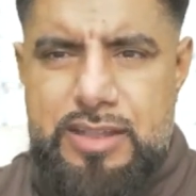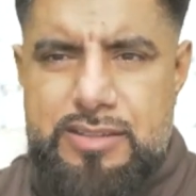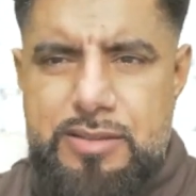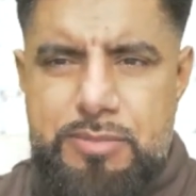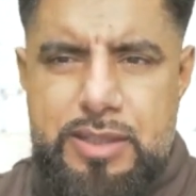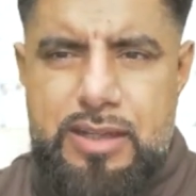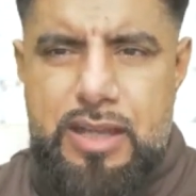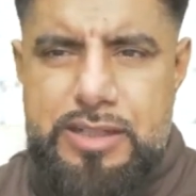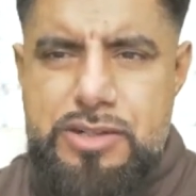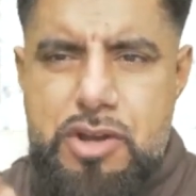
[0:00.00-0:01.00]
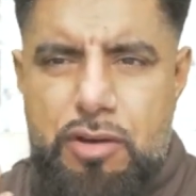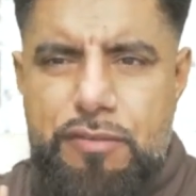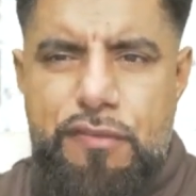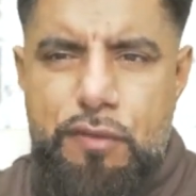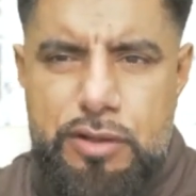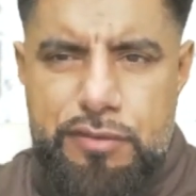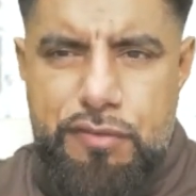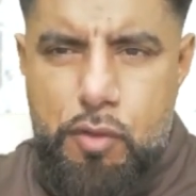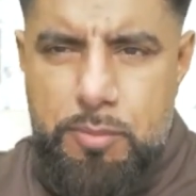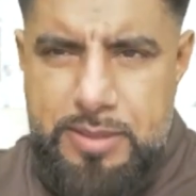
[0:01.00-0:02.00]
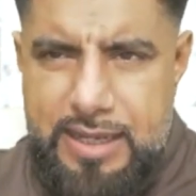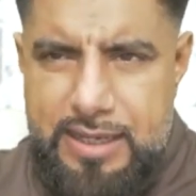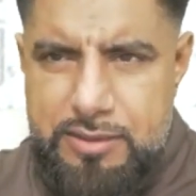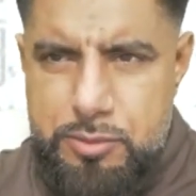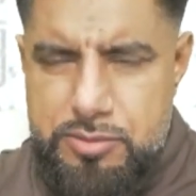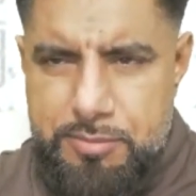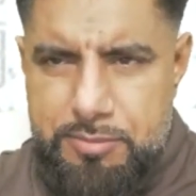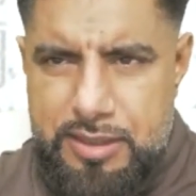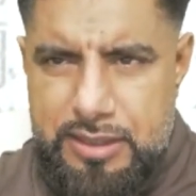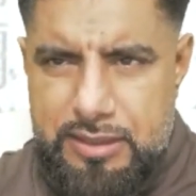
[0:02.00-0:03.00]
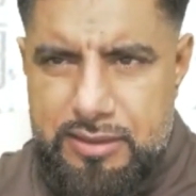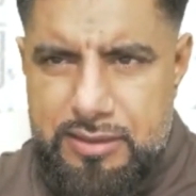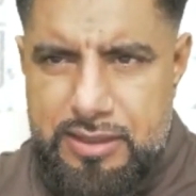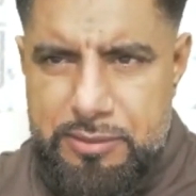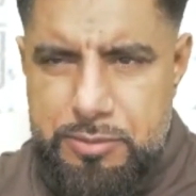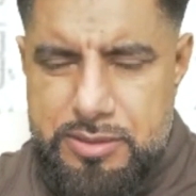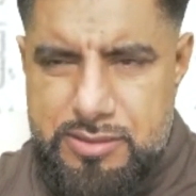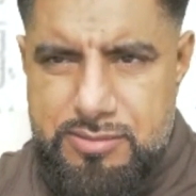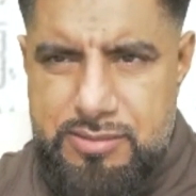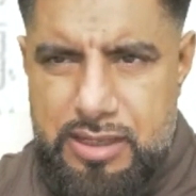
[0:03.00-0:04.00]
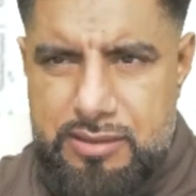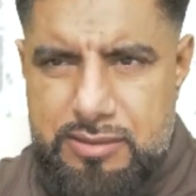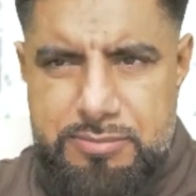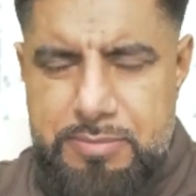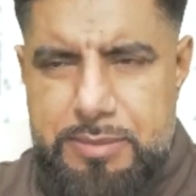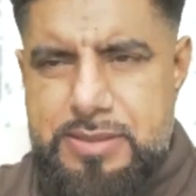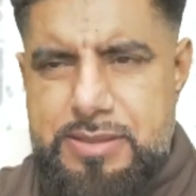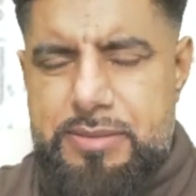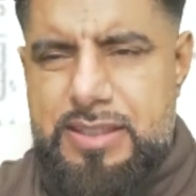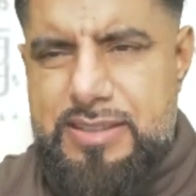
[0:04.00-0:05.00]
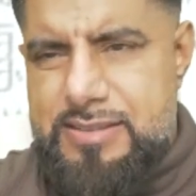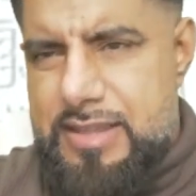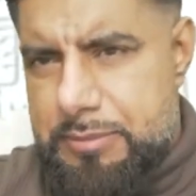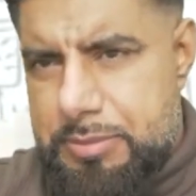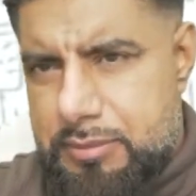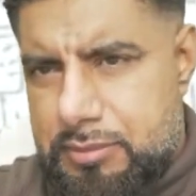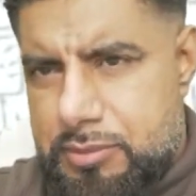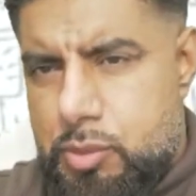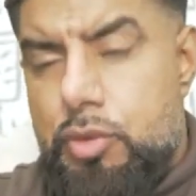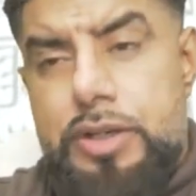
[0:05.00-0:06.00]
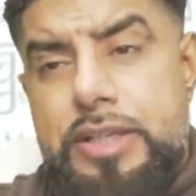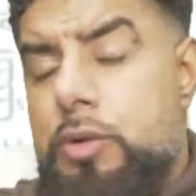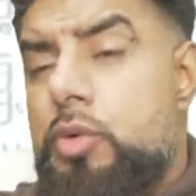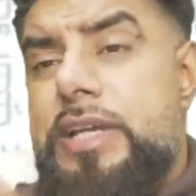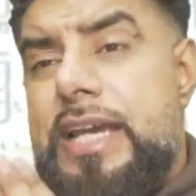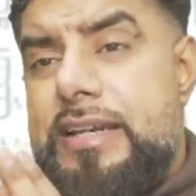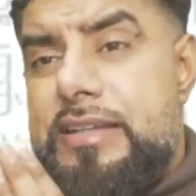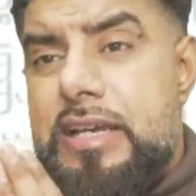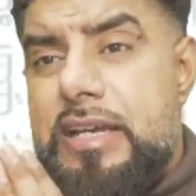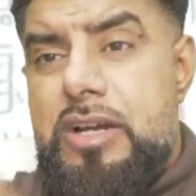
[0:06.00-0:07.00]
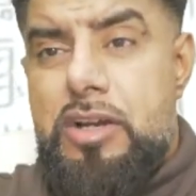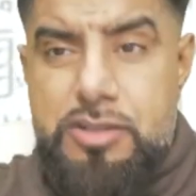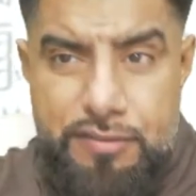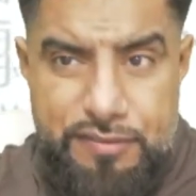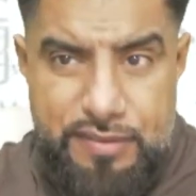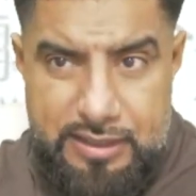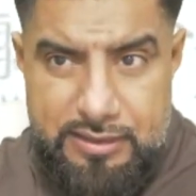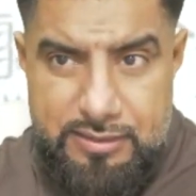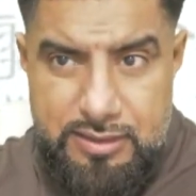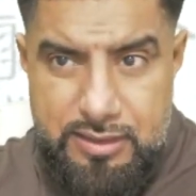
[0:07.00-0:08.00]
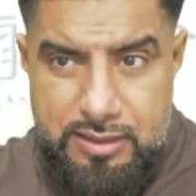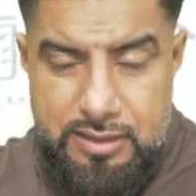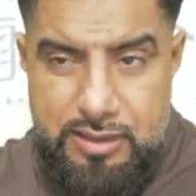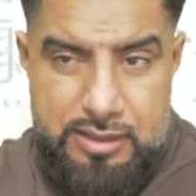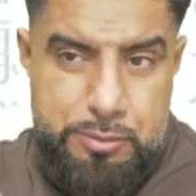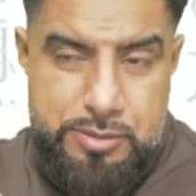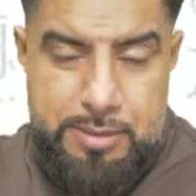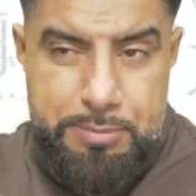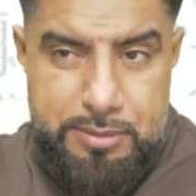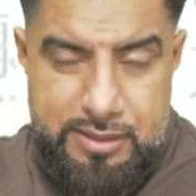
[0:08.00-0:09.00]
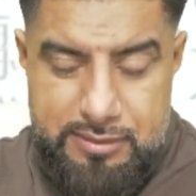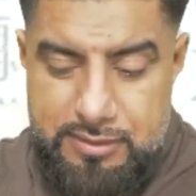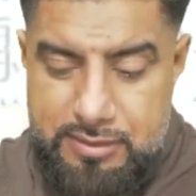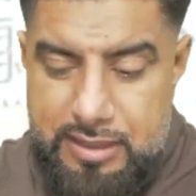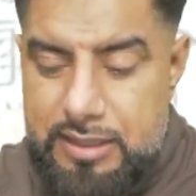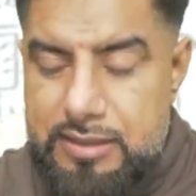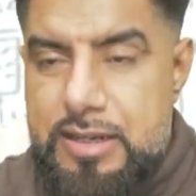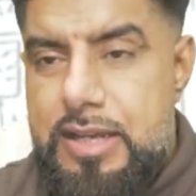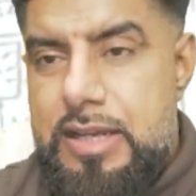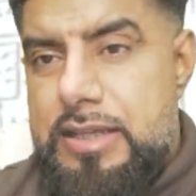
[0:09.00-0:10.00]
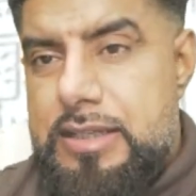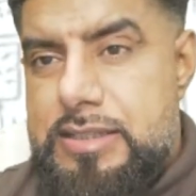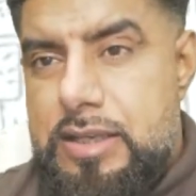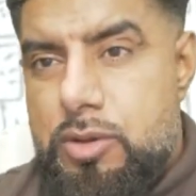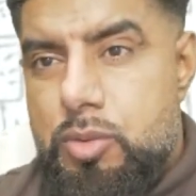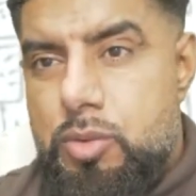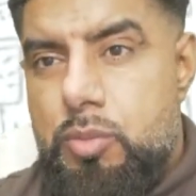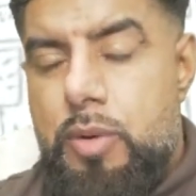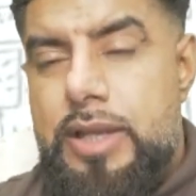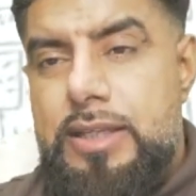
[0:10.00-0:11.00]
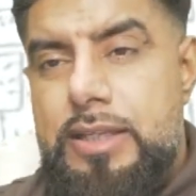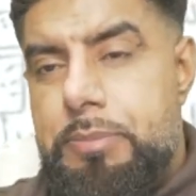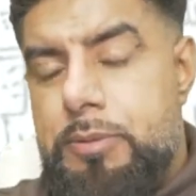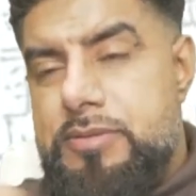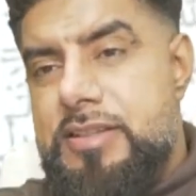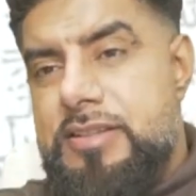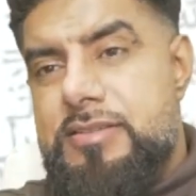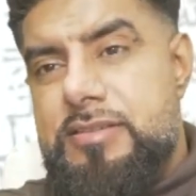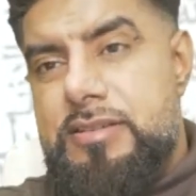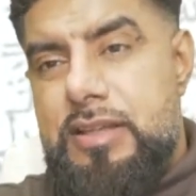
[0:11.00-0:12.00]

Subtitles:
something like not a fully formed hand or something, and it was like maybe something disabled, or he had a cut off hand. Like he was amputated. And so when he puts his,